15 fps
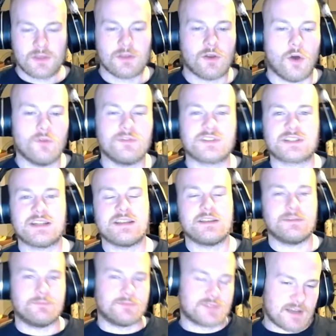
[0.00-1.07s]

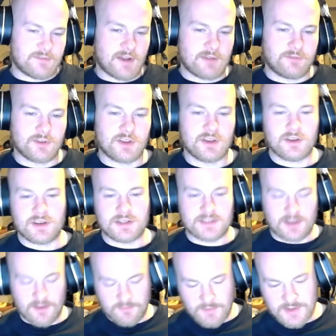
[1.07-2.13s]
Obviously, South Africa, as
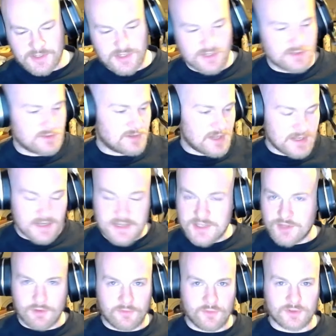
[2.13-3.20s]
I've mentioned at
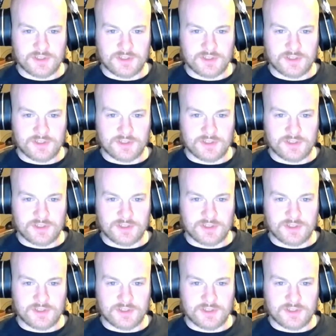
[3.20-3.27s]
least three or four